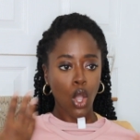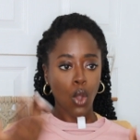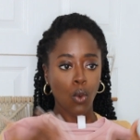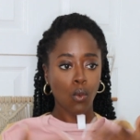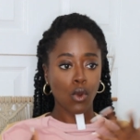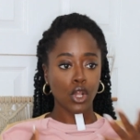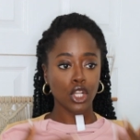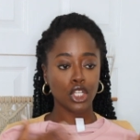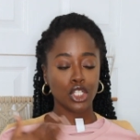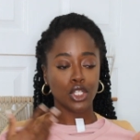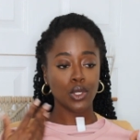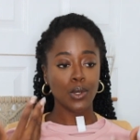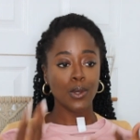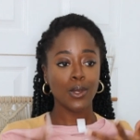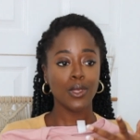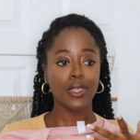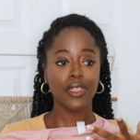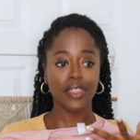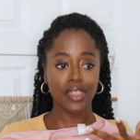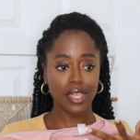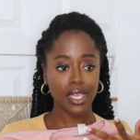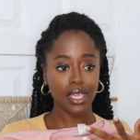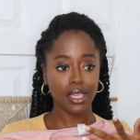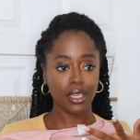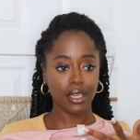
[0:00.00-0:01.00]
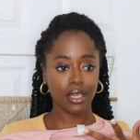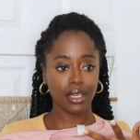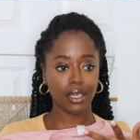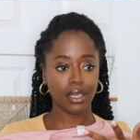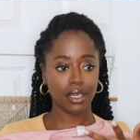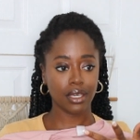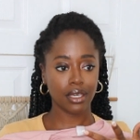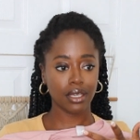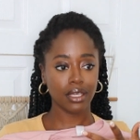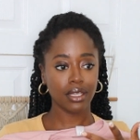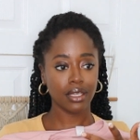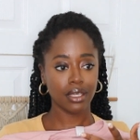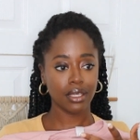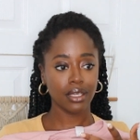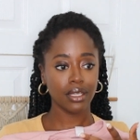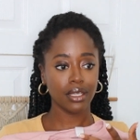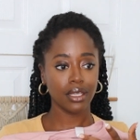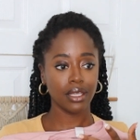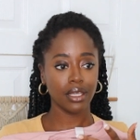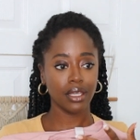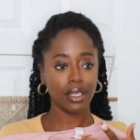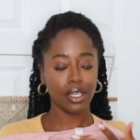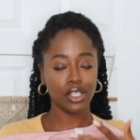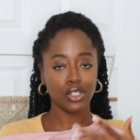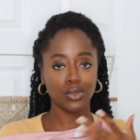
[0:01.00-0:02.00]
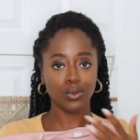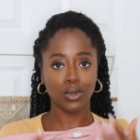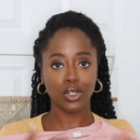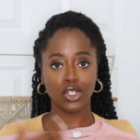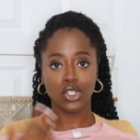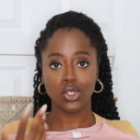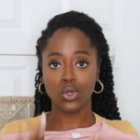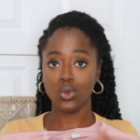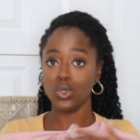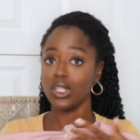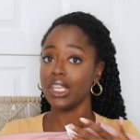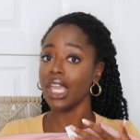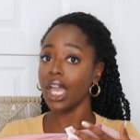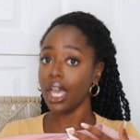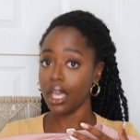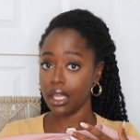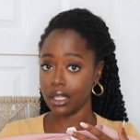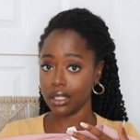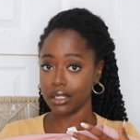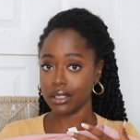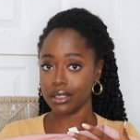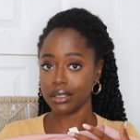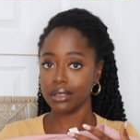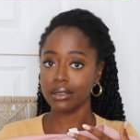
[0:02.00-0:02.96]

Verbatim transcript: what you think is what you get.